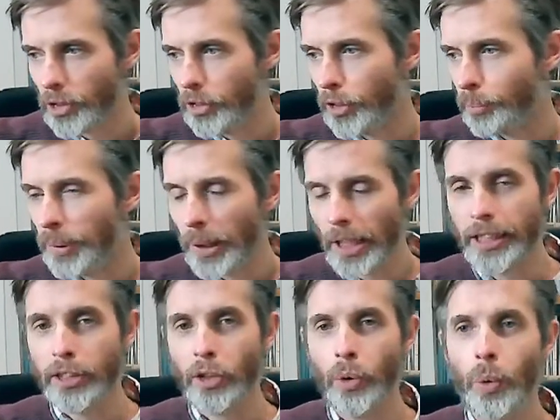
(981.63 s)

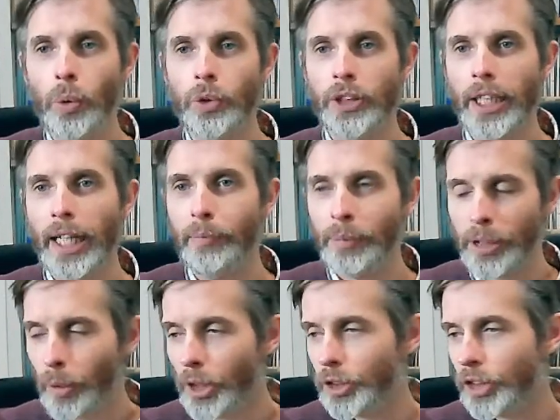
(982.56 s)
playing chords can be
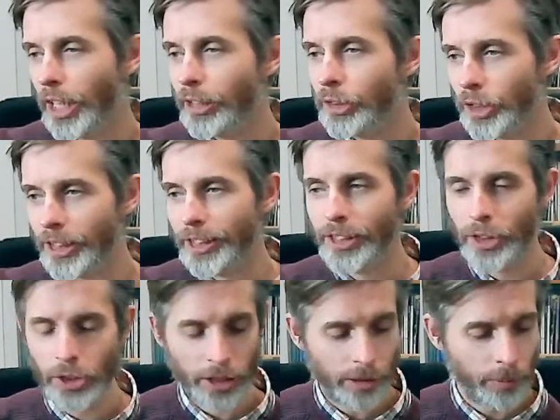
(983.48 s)
quite challenging initially